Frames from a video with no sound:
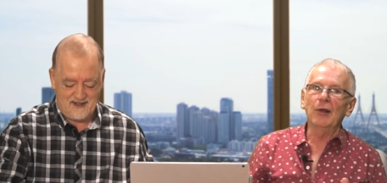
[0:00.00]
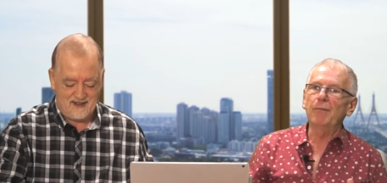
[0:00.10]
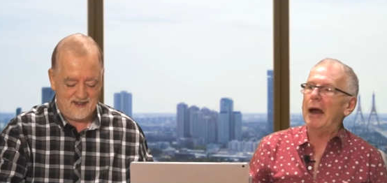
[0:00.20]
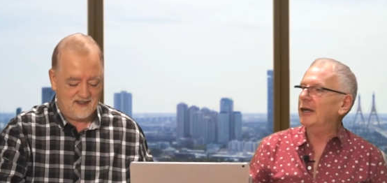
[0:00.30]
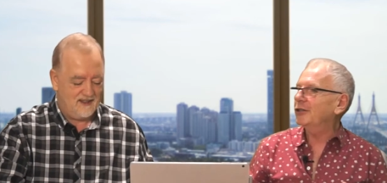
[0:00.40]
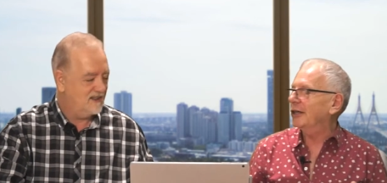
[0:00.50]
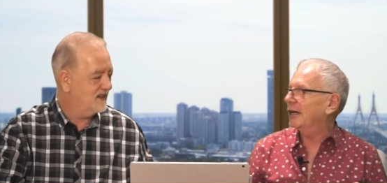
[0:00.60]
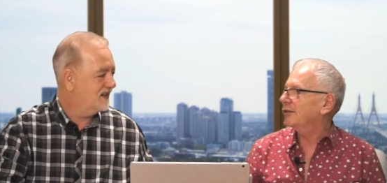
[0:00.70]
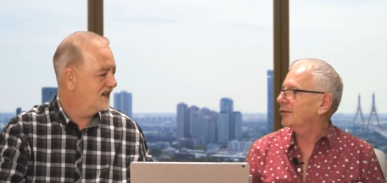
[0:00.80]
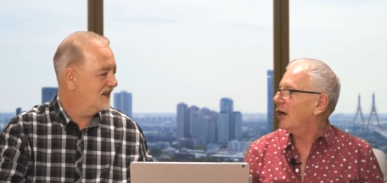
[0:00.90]
Speaker 1: in the back she
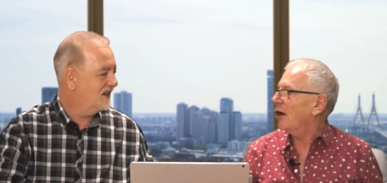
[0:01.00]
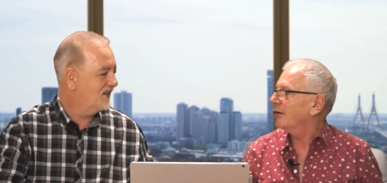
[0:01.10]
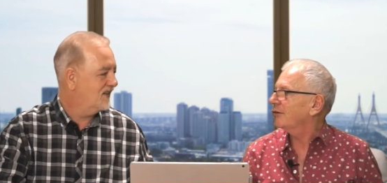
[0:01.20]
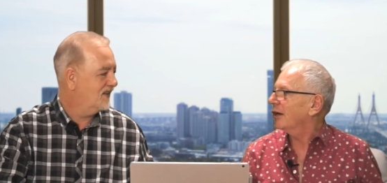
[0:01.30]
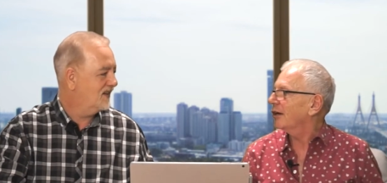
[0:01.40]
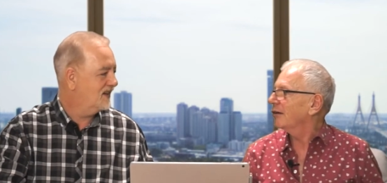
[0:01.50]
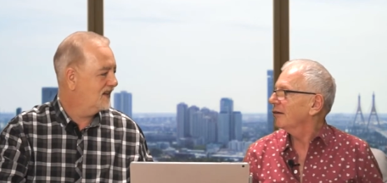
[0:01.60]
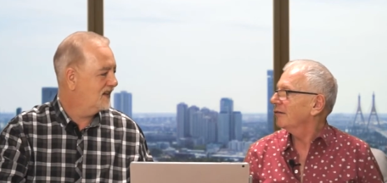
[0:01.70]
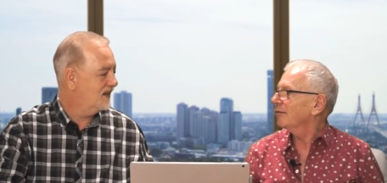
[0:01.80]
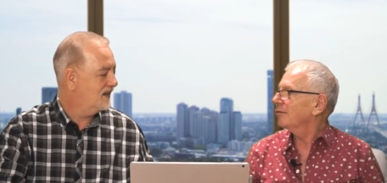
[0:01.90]
gets car sick.
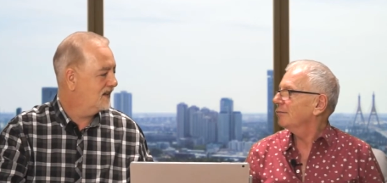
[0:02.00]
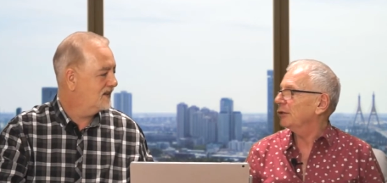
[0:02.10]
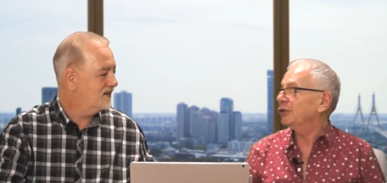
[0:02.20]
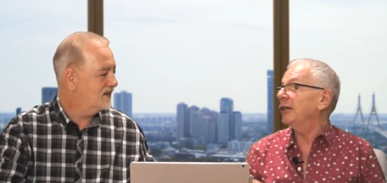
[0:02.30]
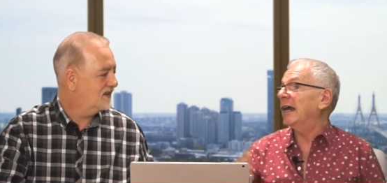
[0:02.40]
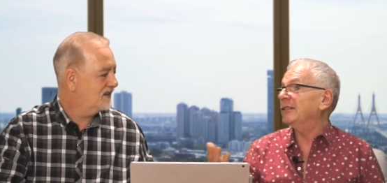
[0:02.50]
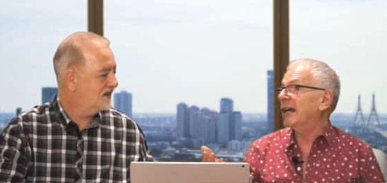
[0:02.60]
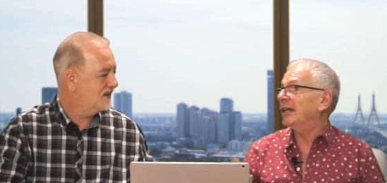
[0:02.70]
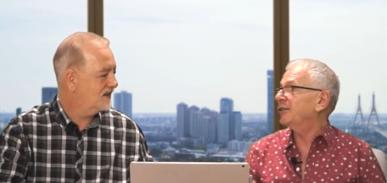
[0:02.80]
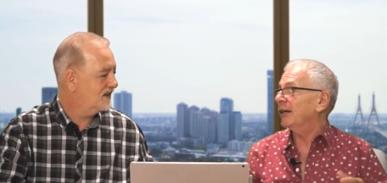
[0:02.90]
But she gets
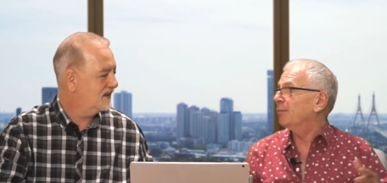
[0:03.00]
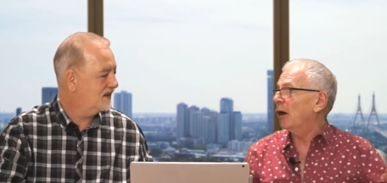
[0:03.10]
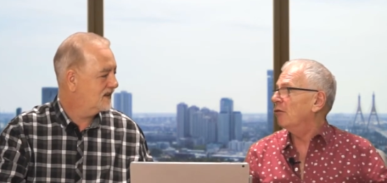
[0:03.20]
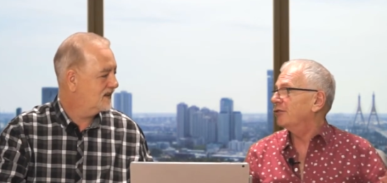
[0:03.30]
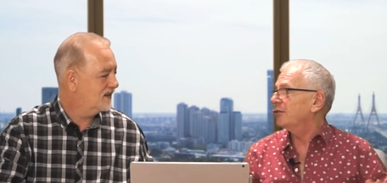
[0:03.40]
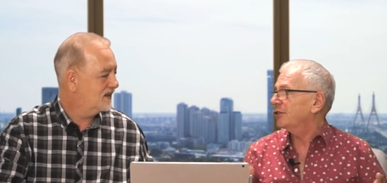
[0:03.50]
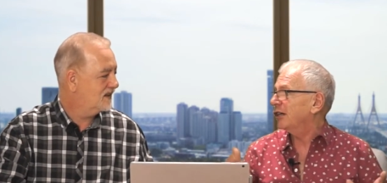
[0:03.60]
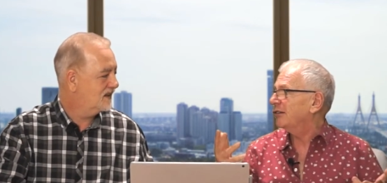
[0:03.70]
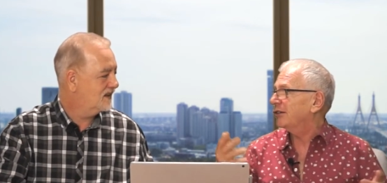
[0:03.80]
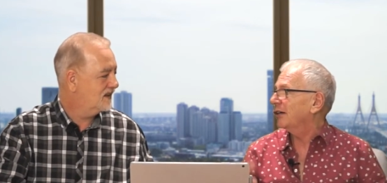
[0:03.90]
airsick, boats,
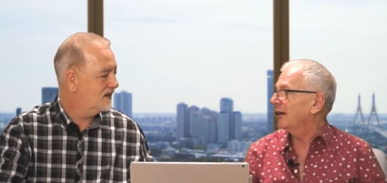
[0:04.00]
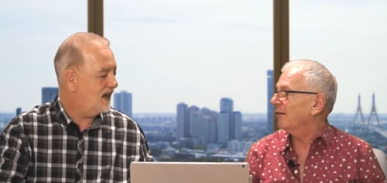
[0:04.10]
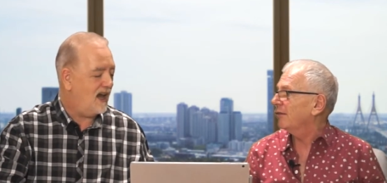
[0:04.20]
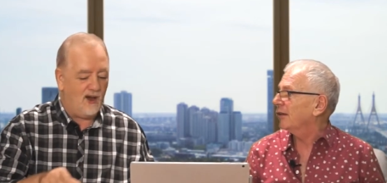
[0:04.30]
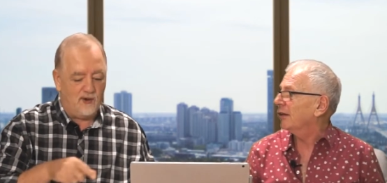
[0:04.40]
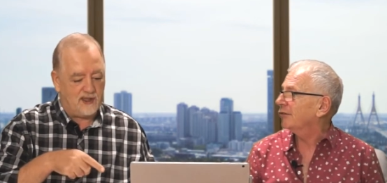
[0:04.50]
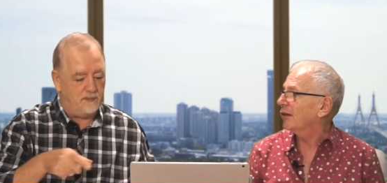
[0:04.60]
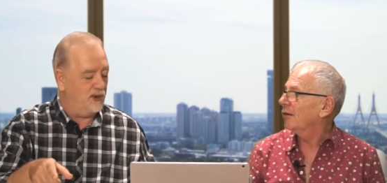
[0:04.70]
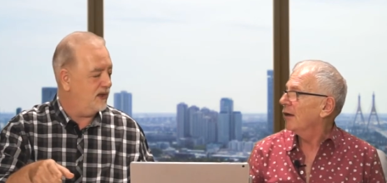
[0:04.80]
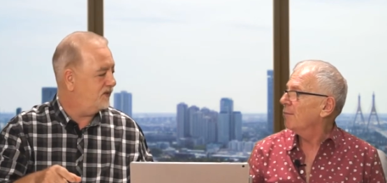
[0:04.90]
seasick, and everything. I always so
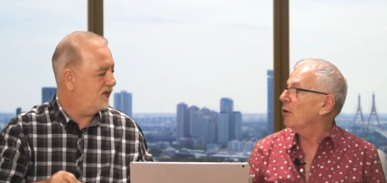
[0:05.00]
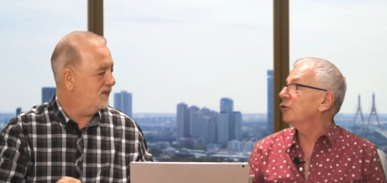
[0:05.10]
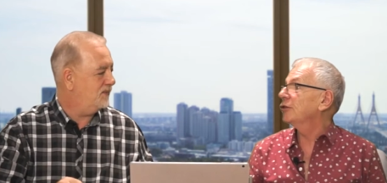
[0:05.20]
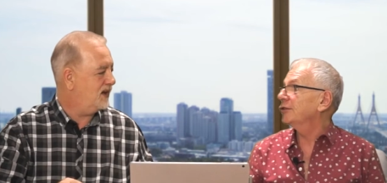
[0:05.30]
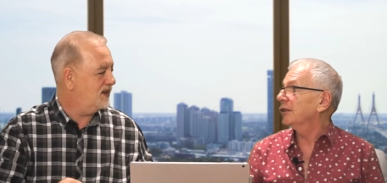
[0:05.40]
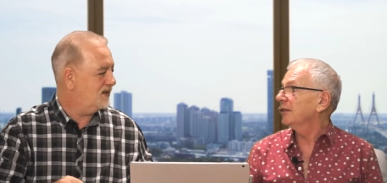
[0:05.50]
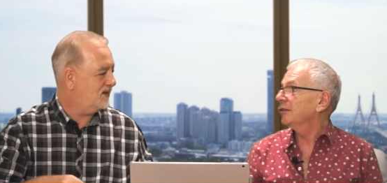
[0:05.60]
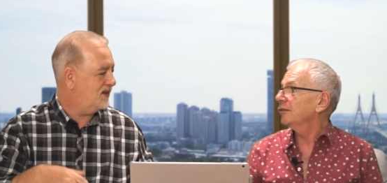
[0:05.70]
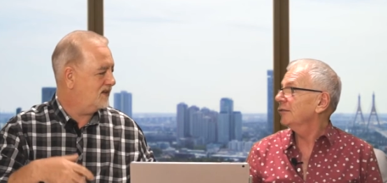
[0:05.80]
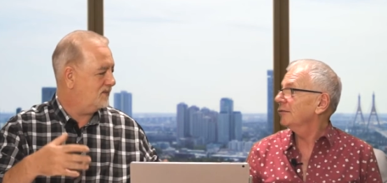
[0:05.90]
get put in the motion because of,
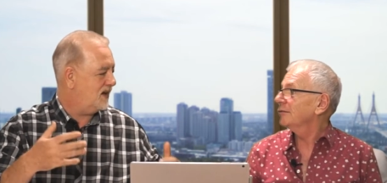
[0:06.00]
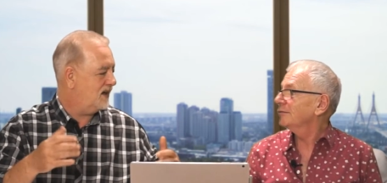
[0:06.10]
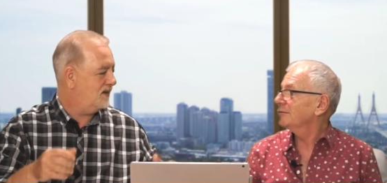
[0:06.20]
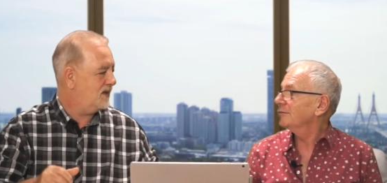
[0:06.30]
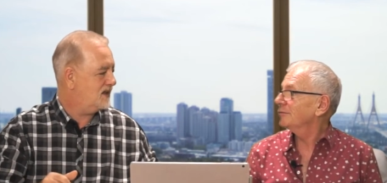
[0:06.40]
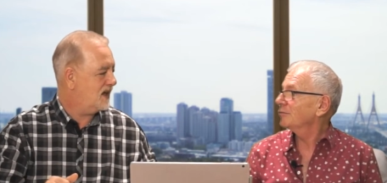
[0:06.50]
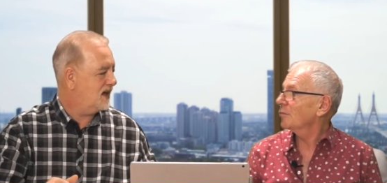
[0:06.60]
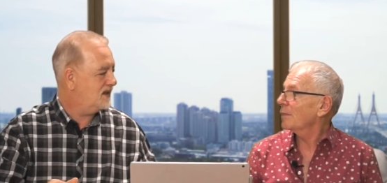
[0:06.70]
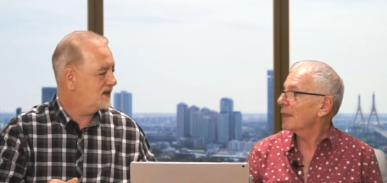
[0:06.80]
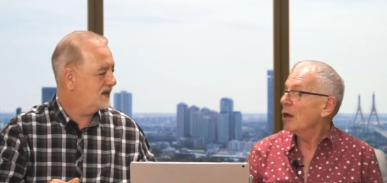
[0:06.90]
Speaker 2: because of, my, my
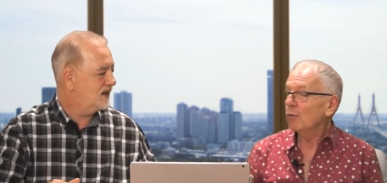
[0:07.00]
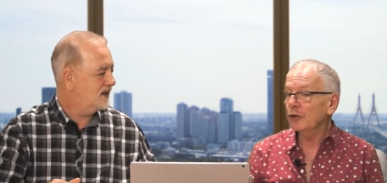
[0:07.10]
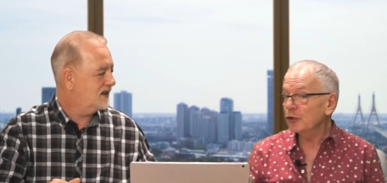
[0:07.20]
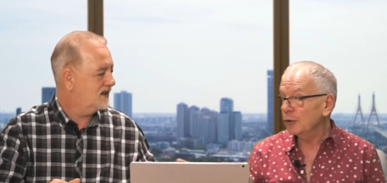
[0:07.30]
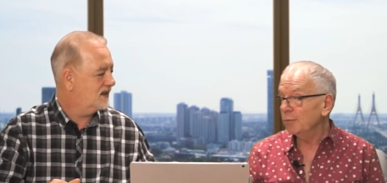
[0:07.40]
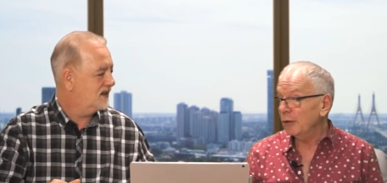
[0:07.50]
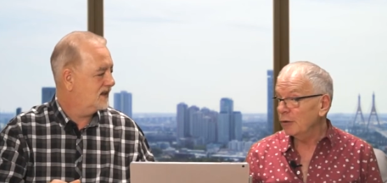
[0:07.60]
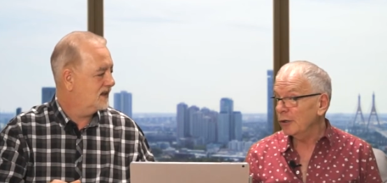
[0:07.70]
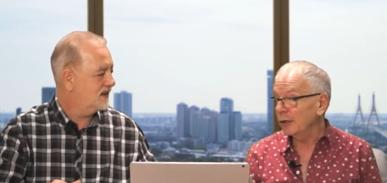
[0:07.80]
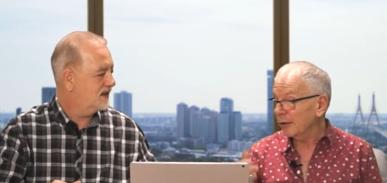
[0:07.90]
size. Yeah. Well, you
Speaker 1: shouldn't be
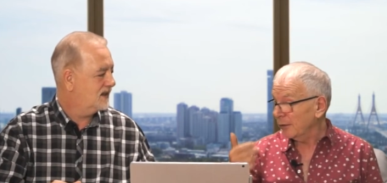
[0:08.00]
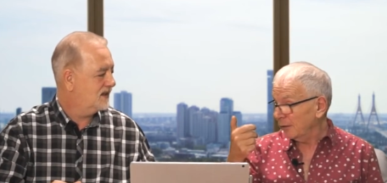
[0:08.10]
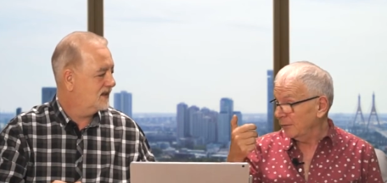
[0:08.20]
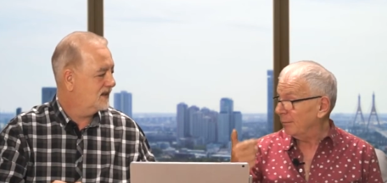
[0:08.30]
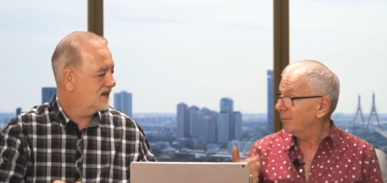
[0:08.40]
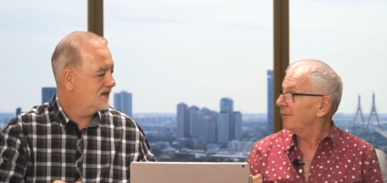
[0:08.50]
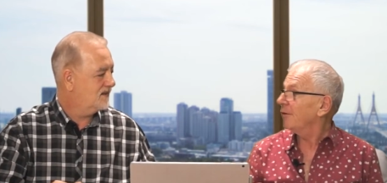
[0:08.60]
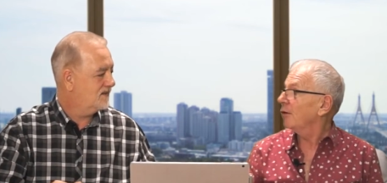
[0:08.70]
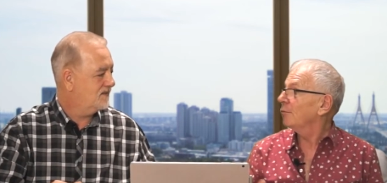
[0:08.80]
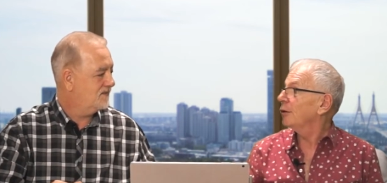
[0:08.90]
looking at a
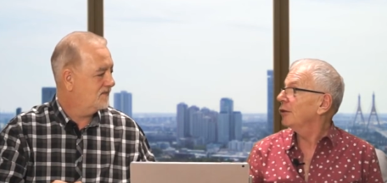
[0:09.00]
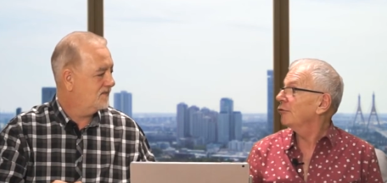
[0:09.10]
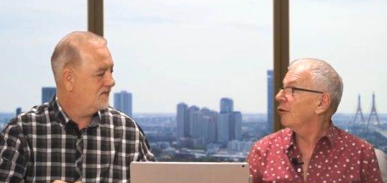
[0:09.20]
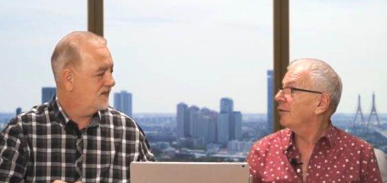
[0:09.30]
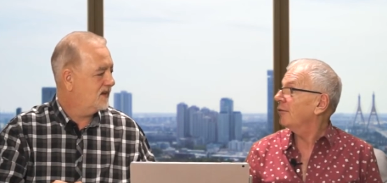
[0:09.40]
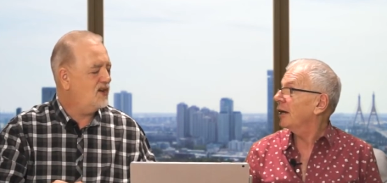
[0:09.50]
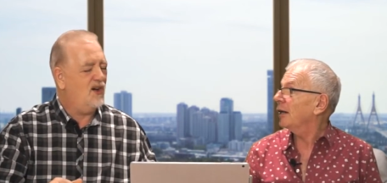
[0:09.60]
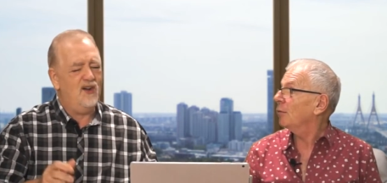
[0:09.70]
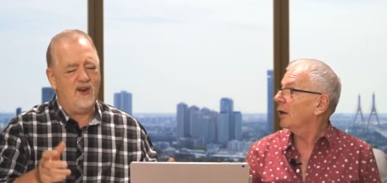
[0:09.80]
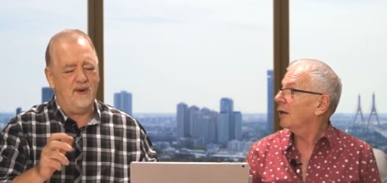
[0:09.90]
phone when you're driving. No,
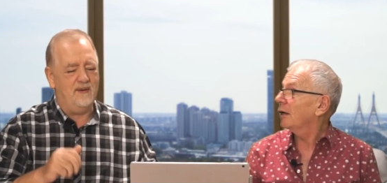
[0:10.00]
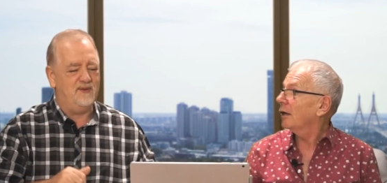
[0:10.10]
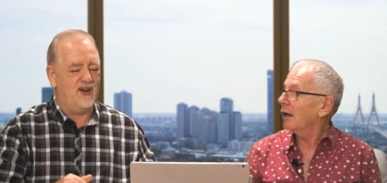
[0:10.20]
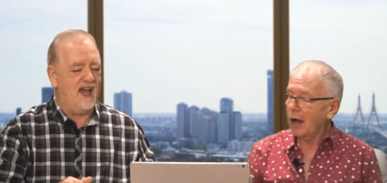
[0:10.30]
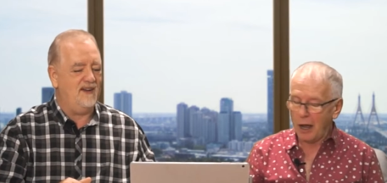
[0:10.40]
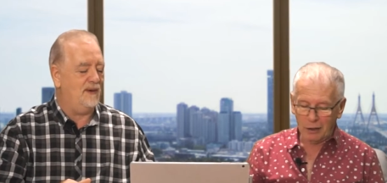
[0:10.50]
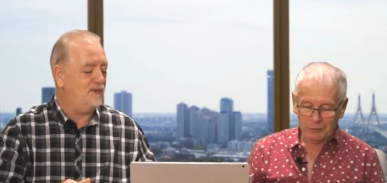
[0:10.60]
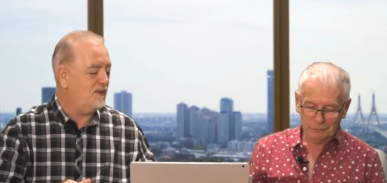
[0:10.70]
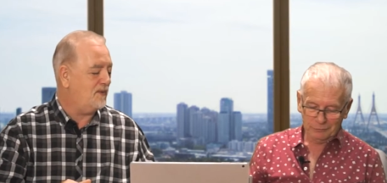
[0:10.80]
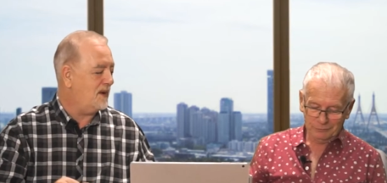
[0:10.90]
anyway. not when I'm driving. Oh. I'm
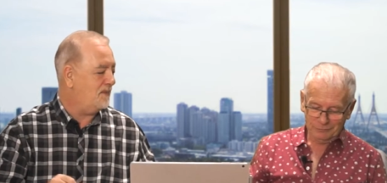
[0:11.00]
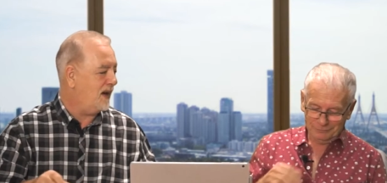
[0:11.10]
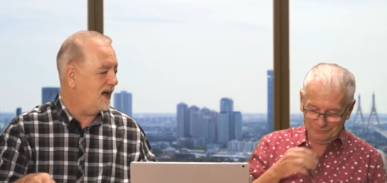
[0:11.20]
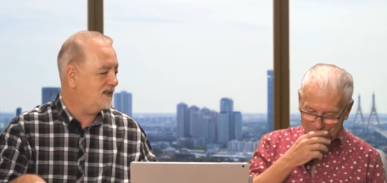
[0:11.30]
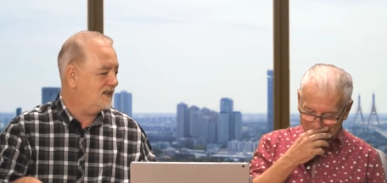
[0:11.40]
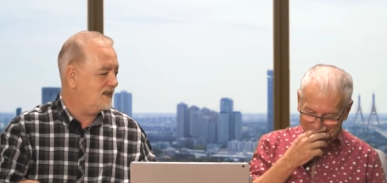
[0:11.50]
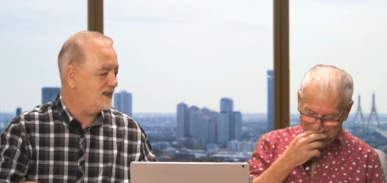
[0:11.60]
talking
Speaker 2: about a passenger